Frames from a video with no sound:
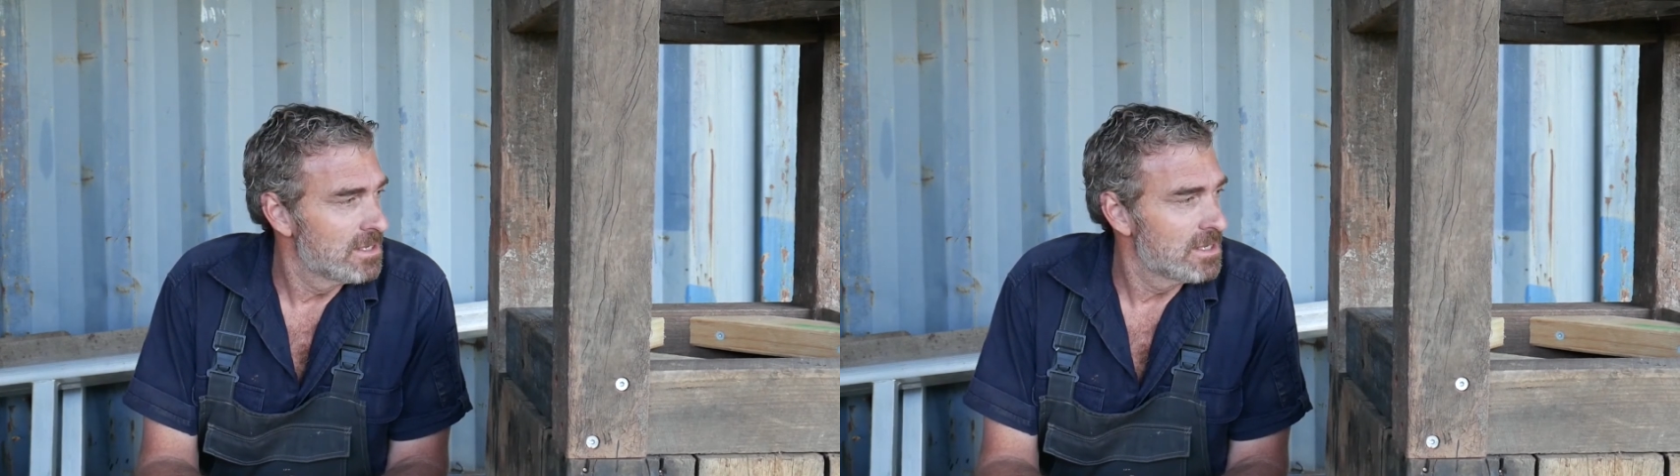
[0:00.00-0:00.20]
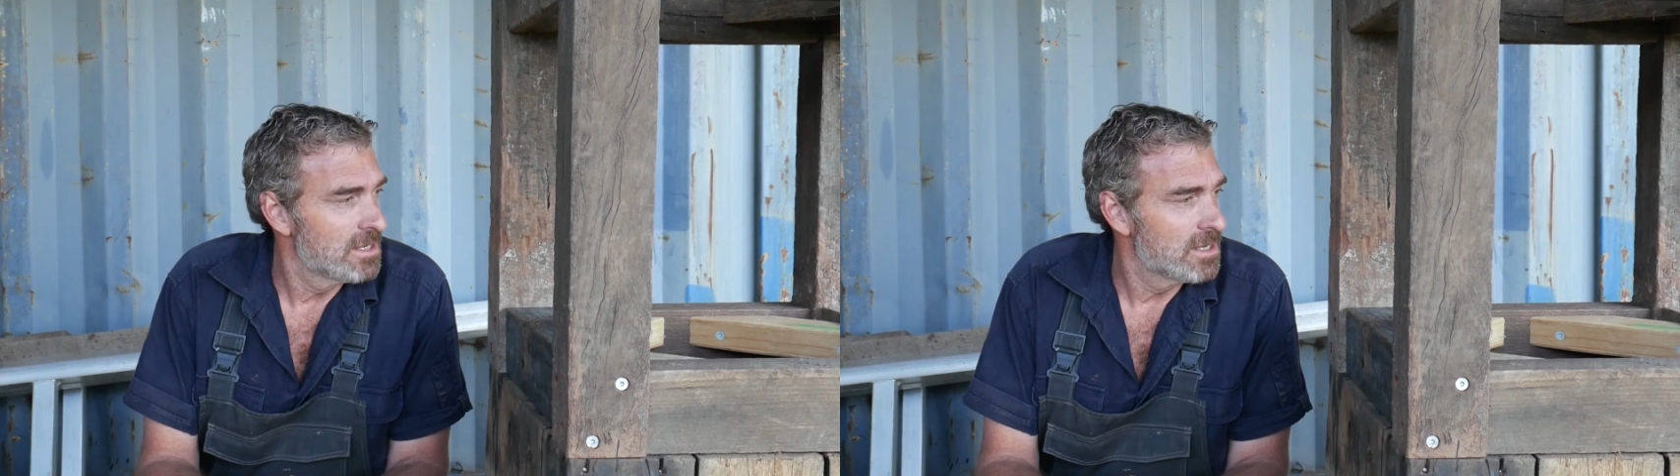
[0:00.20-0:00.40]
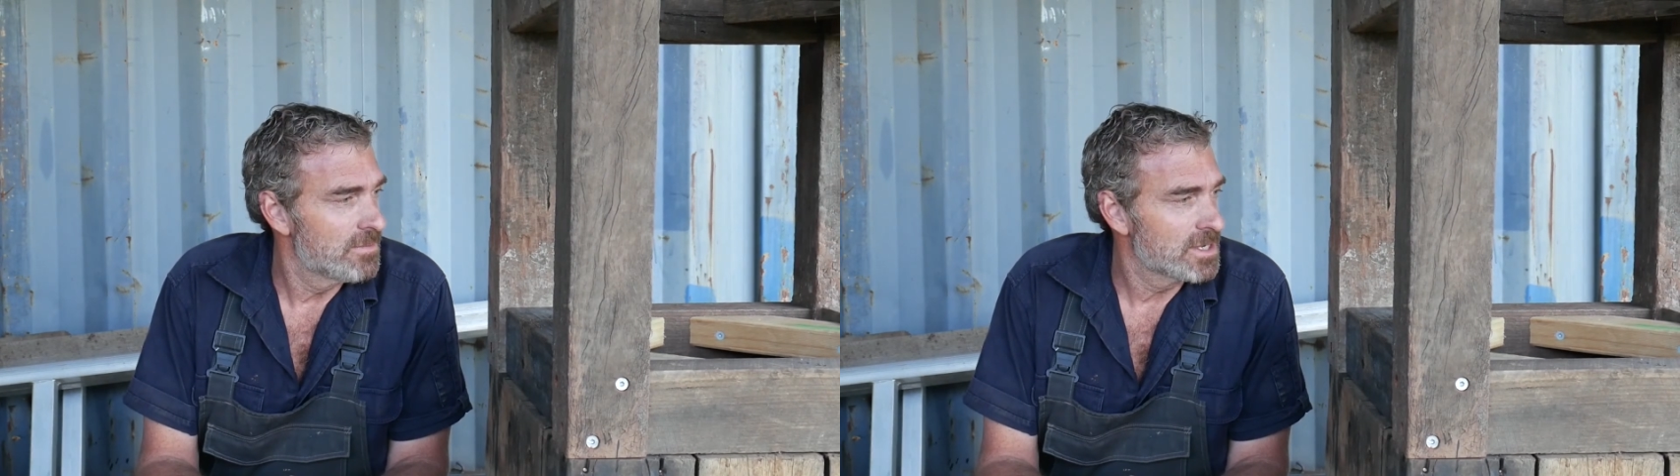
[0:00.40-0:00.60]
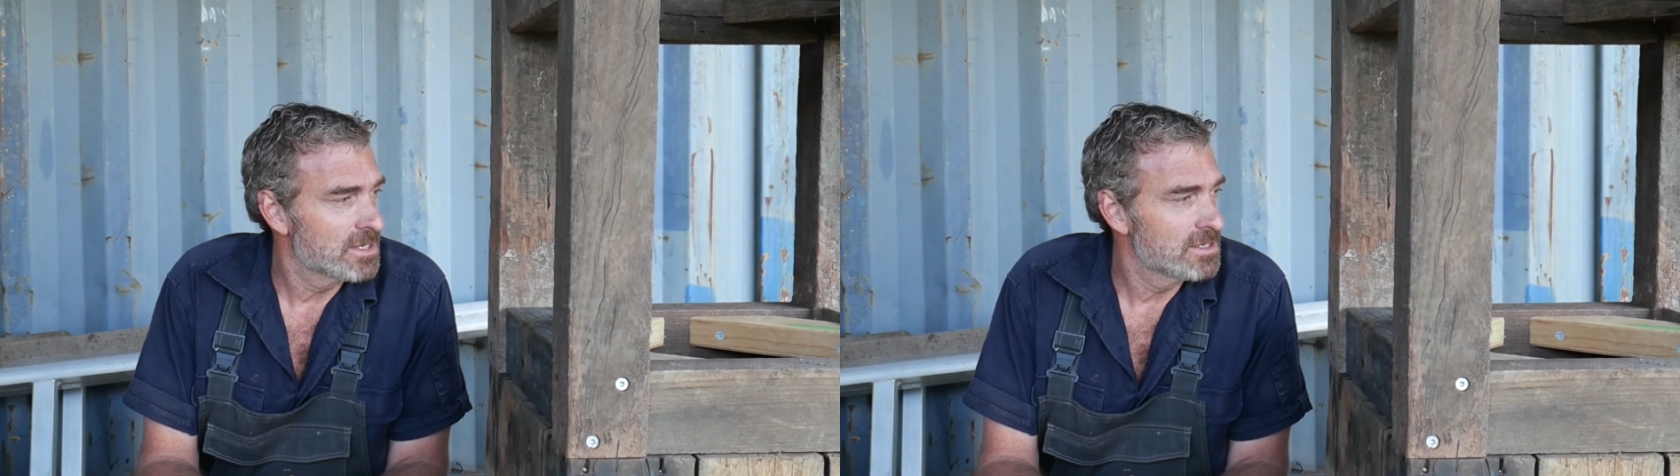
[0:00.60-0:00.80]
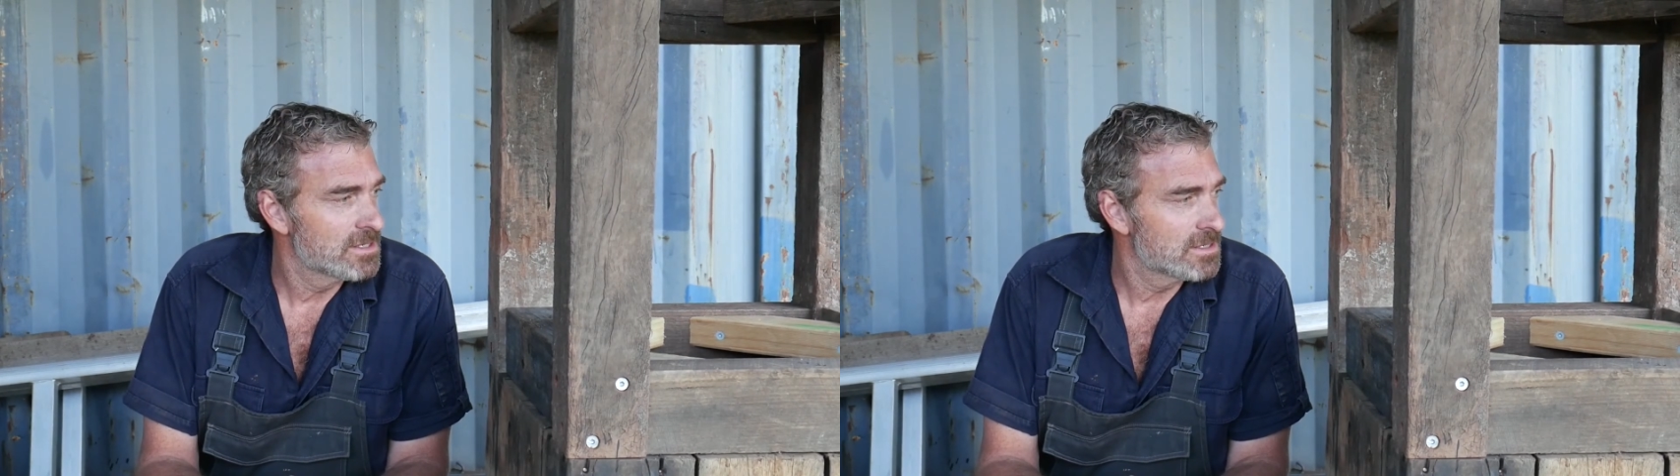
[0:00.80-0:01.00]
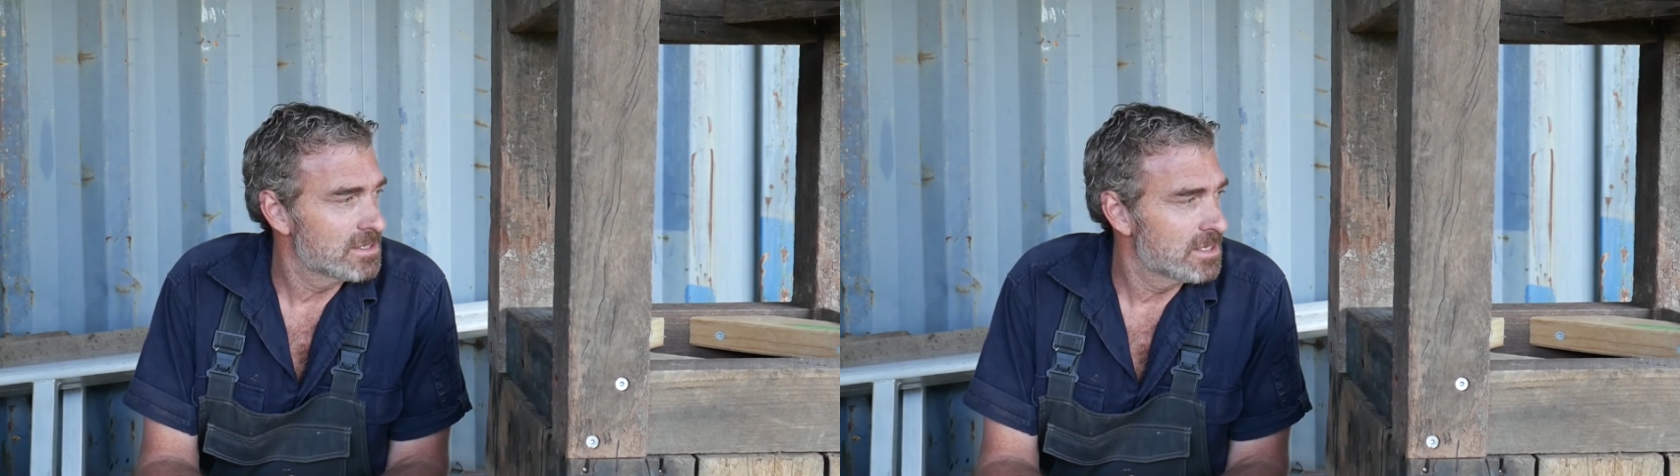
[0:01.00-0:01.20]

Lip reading: Because